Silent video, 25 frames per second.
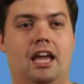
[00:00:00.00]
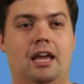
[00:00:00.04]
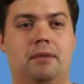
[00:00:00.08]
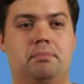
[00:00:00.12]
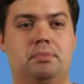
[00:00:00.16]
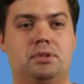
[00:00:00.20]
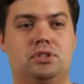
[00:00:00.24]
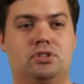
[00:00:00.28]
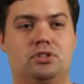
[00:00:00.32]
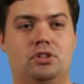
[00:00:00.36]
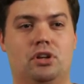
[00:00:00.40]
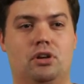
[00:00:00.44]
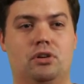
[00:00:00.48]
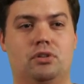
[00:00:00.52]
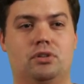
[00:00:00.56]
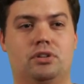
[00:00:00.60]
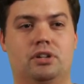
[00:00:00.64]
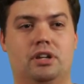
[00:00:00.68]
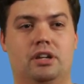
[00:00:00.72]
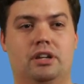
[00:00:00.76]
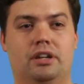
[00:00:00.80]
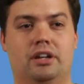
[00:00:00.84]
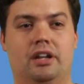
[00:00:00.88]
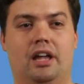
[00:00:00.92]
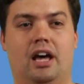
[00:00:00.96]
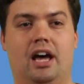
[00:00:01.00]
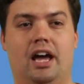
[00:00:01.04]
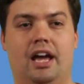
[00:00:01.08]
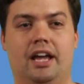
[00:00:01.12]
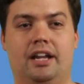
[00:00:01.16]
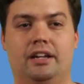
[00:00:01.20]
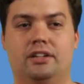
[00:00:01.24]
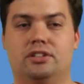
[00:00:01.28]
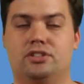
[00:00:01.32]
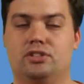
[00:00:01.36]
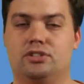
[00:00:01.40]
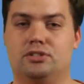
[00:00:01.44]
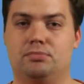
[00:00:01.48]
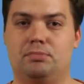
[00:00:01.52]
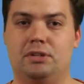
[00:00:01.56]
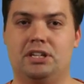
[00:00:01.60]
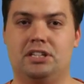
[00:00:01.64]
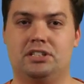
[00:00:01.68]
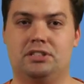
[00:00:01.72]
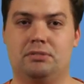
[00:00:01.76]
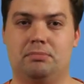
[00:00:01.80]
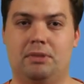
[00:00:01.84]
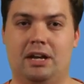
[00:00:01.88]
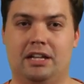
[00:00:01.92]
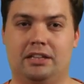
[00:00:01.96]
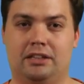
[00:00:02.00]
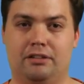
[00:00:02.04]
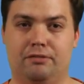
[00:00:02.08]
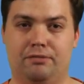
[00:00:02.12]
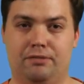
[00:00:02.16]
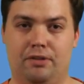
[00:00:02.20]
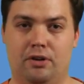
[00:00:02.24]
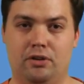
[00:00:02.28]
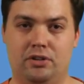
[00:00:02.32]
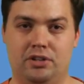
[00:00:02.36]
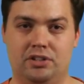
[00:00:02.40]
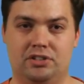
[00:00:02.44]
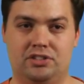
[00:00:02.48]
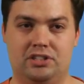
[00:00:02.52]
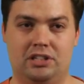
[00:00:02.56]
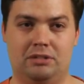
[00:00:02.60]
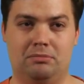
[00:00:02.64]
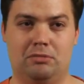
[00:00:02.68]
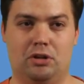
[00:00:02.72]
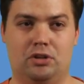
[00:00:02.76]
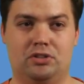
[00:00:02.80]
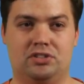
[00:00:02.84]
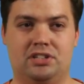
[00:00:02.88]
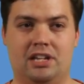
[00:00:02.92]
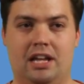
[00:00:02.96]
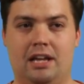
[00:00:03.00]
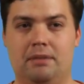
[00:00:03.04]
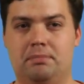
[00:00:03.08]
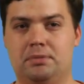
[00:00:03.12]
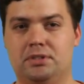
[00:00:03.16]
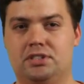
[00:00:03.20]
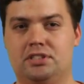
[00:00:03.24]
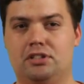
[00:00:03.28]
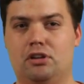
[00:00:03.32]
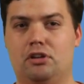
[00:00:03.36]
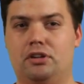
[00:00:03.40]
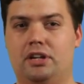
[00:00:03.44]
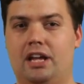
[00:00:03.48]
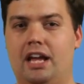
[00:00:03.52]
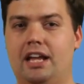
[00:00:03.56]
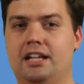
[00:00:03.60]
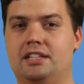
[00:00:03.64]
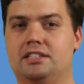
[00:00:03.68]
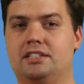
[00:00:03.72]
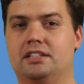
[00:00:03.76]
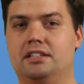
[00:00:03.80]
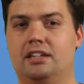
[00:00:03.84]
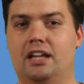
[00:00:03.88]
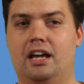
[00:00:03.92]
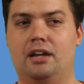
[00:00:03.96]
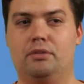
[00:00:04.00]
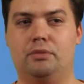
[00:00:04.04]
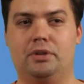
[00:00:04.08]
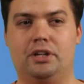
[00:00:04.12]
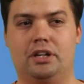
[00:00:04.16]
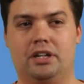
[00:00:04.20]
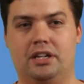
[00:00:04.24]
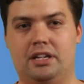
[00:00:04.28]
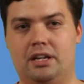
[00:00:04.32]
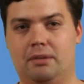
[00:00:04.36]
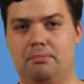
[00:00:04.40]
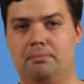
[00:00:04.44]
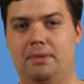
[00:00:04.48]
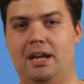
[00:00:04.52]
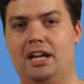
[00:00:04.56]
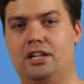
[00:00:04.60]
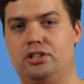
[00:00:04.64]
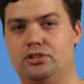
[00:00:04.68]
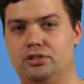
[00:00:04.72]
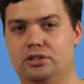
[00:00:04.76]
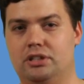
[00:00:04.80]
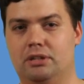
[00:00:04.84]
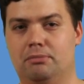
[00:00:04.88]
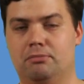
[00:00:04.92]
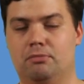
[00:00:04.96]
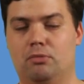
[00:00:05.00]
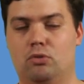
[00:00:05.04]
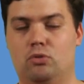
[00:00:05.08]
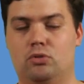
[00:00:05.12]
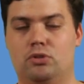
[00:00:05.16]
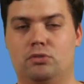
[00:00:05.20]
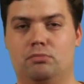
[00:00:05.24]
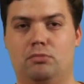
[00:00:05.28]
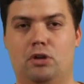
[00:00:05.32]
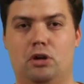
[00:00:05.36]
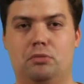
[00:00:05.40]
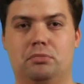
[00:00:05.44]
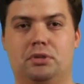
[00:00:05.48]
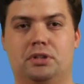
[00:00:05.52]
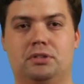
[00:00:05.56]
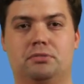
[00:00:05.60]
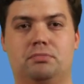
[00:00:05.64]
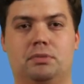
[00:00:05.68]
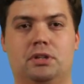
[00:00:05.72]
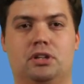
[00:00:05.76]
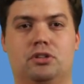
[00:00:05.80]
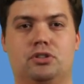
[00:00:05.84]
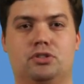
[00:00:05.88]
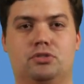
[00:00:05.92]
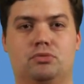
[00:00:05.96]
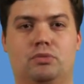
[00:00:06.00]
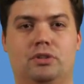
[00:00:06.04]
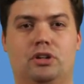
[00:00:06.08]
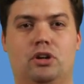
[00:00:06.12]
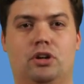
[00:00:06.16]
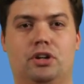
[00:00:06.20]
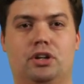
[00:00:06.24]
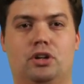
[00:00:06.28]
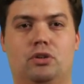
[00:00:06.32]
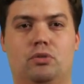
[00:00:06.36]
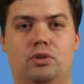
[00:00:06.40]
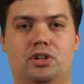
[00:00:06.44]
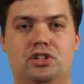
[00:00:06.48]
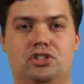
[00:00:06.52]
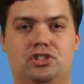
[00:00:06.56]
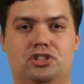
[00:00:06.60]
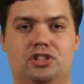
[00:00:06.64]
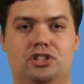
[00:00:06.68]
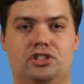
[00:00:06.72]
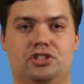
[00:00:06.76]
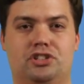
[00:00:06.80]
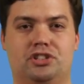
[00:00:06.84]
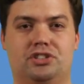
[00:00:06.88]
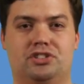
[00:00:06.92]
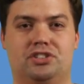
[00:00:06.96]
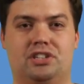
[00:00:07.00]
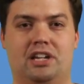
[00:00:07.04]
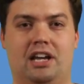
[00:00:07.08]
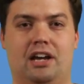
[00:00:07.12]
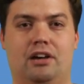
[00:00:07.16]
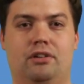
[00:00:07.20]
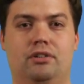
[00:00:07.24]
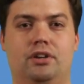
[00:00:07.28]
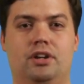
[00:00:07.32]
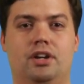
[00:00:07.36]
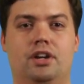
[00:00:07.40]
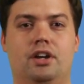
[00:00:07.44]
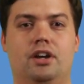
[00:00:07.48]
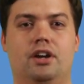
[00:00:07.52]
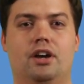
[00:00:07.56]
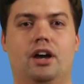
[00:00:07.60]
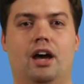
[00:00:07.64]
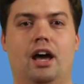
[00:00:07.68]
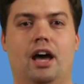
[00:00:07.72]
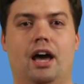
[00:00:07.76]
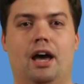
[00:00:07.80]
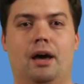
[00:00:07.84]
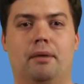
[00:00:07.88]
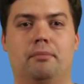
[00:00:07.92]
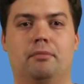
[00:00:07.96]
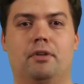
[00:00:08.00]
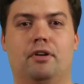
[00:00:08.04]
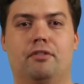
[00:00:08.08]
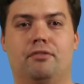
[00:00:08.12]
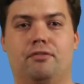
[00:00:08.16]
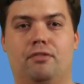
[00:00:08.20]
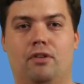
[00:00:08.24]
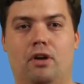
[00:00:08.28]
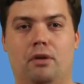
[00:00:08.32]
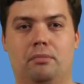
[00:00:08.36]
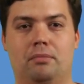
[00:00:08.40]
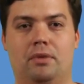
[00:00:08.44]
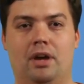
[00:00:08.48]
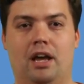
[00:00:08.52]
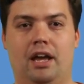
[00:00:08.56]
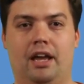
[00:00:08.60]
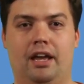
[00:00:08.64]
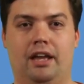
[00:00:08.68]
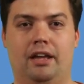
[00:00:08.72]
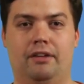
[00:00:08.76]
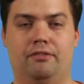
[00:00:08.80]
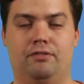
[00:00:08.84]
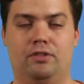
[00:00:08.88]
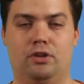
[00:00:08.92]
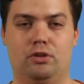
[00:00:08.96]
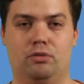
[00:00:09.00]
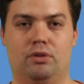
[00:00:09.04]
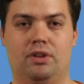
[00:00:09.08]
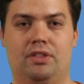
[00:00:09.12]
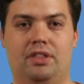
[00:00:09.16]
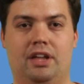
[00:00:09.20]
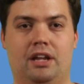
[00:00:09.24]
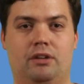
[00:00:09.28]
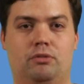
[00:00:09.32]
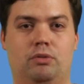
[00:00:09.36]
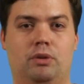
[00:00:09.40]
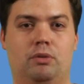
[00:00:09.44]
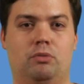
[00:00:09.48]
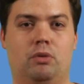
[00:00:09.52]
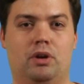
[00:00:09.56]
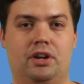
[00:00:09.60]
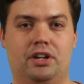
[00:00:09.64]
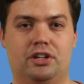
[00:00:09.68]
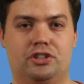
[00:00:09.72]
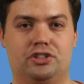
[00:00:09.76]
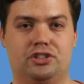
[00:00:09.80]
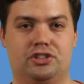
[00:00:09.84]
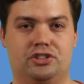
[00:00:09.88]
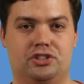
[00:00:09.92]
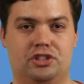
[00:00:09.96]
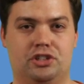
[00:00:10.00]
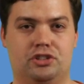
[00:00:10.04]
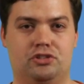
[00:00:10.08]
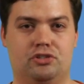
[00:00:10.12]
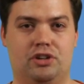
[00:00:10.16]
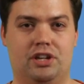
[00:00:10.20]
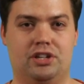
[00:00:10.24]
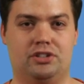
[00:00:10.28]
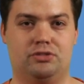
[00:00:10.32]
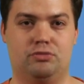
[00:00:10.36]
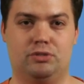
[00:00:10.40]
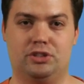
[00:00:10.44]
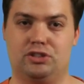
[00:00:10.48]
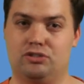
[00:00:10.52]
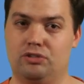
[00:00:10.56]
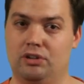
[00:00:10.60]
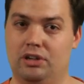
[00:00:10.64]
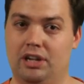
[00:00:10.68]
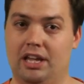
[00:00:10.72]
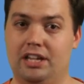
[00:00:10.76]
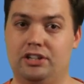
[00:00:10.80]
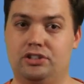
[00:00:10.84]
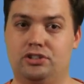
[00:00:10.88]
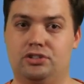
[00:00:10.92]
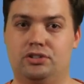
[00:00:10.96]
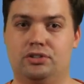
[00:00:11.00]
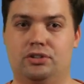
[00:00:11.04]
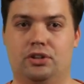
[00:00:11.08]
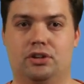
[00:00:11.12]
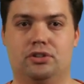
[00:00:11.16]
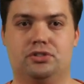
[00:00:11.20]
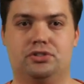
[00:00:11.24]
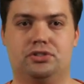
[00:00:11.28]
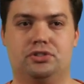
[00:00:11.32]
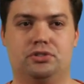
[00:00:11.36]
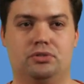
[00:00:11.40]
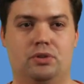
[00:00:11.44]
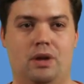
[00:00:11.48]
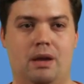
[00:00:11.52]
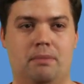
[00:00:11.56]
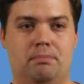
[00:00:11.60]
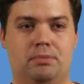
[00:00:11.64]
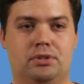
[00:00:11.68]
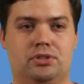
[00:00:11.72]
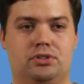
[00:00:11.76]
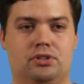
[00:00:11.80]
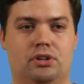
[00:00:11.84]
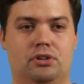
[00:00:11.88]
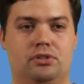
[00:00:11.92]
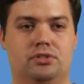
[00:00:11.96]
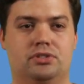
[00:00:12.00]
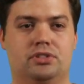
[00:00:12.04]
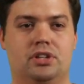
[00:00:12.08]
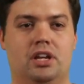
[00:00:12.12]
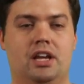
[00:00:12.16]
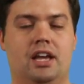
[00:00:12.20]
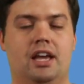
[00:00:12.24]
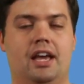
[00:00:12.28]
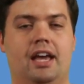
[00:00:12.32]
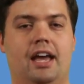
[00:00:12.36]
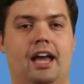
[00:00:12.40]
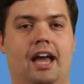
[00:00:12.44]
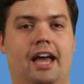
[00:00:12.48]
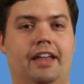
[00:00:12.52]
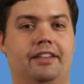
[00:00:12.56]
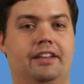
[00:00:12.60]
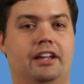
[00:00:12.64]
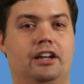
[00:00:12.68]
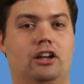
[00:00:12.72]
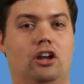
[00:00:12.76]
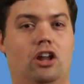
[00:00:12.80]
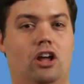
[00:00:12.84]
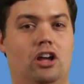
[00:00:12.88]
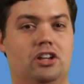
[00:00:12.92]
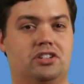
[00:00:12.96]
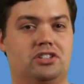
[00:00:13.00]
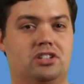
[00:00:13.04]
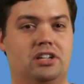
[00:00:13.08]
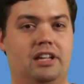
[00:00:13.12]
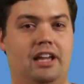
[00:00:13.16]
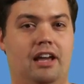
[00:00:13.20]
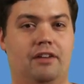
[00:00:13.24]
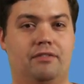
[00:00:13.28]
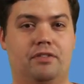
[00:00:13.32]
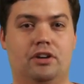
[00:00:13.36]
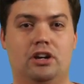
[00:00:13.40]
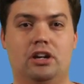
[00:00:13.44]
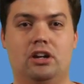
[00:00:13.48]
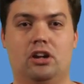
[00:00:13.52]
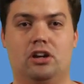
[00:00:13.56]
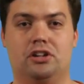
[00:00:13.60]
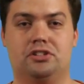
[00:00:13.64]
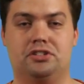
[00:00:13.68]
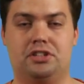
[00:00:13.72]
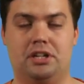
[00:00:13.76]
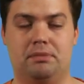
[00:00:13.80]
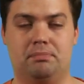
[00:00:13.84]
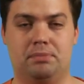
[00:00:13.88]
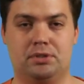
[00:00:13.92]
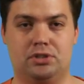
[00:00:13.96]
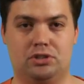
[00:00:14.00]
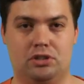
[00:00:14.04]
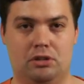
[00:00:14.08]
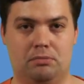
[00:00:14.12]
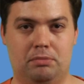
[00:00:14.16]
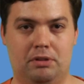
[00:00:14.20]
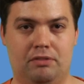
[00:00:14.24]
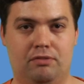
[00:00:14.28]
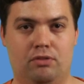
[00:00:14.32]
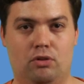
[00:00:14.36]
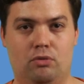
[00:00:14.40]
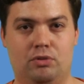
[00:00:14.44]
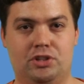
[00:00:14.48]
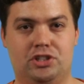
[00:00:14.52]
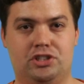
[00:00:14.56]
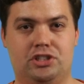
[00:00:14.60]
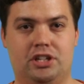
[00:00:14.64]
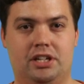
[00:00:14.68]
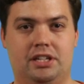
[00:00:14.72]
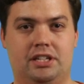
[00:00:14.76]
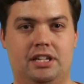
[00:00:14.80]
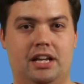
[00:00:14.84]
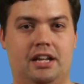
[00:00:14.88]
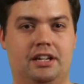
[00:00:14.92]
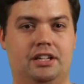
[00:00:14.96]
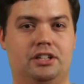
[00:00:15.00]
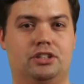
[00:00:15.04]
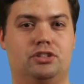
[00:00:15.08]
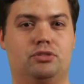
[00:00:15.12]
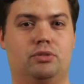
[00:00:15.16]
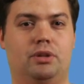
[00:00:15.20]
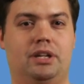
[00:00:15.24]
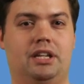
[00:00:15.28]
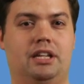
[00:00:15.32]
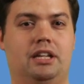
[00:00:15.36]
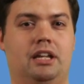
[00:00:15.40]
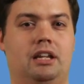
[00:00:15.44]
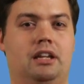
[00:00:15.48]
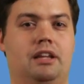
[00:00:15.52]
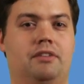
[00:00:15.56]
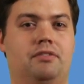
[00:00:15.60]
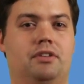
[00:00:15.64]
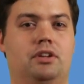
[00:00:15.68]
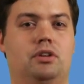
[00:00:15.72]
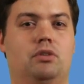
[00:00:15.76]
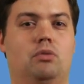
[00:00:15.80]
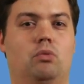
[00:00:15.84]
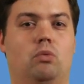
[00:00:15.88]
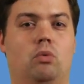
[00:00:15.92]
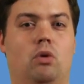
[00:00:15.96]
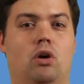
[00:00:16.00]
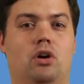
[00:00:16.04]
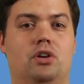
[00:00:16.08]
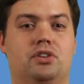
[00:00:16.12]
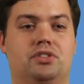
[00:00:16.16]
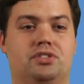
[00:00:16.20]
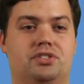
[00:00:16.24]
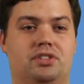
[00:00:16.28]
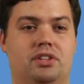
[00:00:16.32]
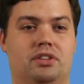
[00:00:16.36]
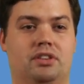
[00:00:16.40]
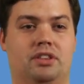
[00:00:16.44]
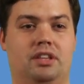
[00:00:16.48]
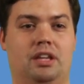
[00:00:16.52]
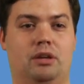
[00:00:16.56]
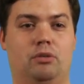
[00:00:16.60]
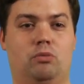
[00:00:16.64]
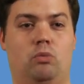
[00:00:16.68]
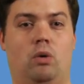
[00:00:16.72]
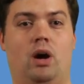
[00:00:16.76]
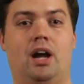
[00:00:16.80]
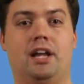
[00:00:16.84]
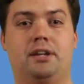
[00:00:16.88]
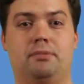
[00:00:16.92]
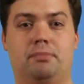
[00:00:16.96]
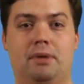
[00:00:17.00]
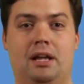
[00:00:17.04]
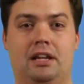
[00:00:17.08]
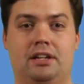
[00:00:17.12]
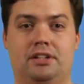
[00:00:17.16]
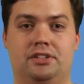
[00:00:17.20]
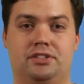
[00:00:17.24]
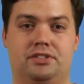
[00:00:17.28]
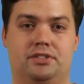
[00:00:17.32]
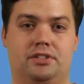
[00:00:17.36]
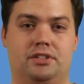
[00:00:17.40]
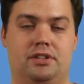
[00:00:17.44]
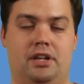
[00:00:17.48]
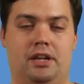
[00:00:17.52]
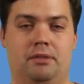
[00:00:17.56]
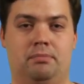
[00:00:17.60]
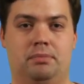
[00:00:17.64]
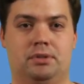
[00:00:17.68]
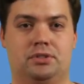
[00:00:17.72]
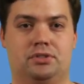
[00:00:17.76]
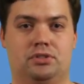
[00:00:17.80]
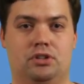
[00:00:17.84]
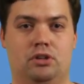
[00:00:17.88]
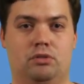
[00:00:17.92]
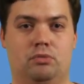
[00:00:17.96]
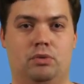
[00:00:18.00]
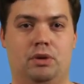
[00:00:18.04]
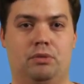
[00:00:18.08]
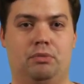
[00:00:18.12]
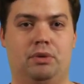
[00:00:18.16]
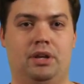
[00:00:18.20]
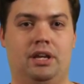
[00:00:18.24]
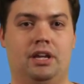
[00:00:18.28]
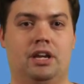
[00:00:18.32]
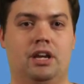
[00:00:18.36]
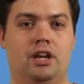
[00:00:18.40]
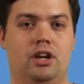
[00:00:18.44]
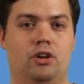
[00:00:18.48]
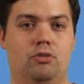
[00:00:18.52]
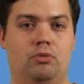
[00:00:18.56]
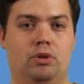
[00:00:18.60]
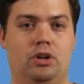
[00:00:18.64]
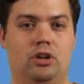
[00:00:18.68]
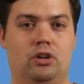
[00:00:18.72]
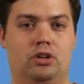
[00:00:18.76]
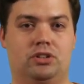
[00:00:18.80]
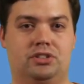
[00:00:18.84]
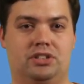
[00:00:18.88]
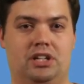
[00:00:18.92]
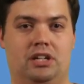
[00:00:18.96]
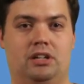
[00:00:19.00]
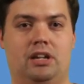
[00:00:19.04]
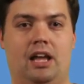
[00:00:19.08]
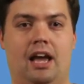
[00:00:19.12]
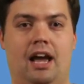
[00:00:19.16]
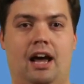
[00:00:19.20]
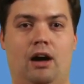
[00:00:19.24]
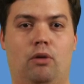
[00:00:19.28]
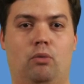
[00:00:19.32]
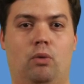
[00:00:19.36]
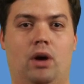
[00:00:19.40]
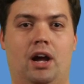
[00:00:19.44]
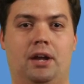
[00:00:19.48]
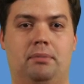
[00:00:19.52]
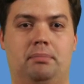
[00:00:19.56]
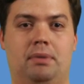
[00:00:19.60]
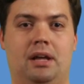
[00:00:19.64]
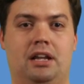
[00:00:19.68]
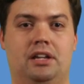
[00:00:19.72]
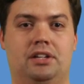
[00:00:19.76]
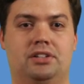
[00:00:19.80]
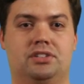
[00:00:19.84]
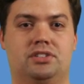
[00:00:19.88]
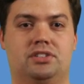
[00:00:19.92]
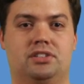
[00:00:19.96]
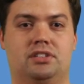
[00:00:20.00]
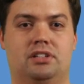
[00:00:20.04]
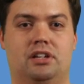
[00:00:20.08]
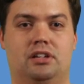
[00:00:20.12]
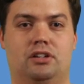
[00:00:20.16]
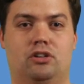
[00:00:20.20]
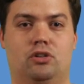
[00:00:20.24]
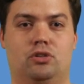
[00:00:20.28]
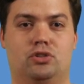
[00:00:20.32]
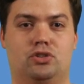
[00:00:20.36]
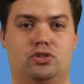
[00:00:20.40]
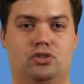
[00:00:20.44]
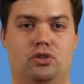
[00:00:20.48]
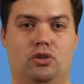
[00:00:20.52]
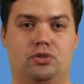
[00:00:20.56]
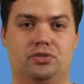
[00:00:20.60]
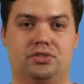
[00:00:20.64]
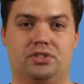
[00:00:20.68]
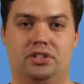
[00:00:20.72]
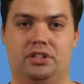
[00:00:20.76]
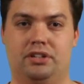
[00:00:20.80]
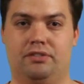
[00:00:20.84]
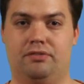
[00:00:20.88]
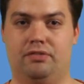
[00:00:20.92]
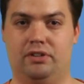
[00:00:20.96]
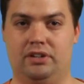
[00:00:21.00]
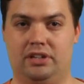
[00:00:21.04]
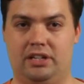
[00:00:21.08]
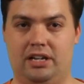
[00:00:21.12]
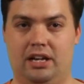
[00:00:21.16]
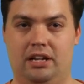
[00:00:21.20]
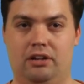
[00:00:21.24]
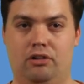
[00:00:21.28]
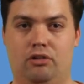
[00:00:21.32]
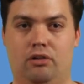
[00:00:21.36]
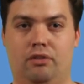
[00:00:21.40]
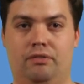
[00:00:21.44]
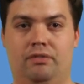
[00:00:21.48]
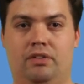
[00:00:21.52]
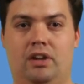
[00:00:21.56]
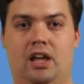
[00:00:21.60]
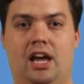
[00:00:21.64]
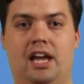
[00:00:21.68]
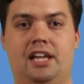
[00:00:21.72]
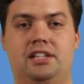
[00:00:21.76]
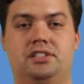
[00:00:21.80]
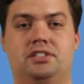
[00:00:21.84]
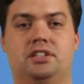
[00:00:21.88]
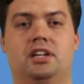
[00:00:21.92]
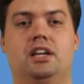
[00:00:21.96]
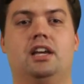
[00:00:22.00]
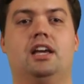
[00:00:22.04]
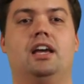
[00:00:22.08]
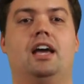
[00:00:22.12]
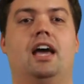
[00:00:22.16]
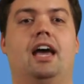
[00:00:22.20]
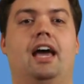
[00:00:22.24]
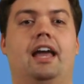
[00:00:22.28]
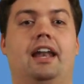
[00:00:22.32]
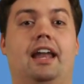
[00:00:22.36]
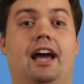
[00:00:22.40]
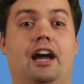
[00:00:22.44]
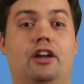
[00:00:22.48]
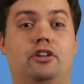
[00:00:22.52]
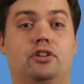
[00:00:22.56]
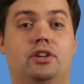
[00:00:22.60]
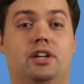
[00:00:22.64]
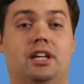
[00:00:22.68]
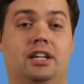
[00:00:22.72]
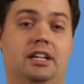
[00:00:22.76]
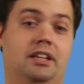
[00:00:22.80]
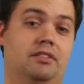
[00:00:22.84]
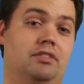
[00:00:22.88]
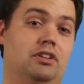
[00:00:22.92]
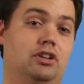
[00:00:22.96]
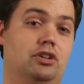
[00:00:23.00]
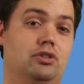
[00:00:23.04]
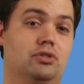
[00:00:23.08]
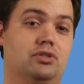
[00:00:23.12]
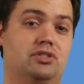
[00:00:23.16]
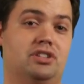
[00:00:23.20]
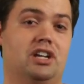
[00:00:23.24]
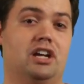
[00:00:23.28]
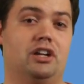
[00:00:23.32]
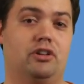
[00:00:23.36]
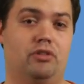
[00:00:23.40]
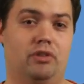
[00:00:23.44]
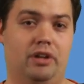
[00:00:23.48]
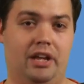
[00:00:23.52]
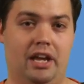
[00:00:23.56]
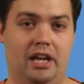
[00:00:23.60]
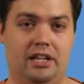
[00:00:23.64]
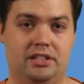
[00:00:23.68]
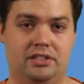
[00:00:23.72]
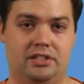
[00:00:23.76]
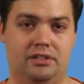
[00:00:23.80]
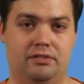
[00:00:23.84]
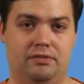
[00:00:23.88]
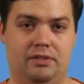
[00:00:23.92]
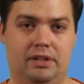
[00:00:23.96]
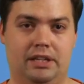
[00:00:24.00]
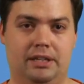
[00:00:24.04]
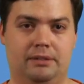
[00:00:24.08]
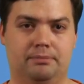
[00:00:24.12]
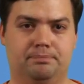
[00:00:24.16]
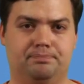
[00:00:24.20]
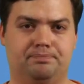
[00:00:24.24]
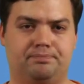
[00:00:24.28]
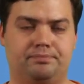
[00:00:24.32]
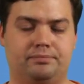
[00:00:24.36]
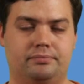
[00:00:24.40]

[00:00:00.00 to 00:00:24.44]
Episode 9 speaks about the focusing modes. Now, episode 8 and 9 we're going to come back to in a moment, because we got a question just now from a viewer that we want to just address, which relates to those 2 episodes. And then lastly, our very last episode before we shut down in 2011 was the white balance episode, where we looked at how white balance controls the different color of light and how you can even use that creatively.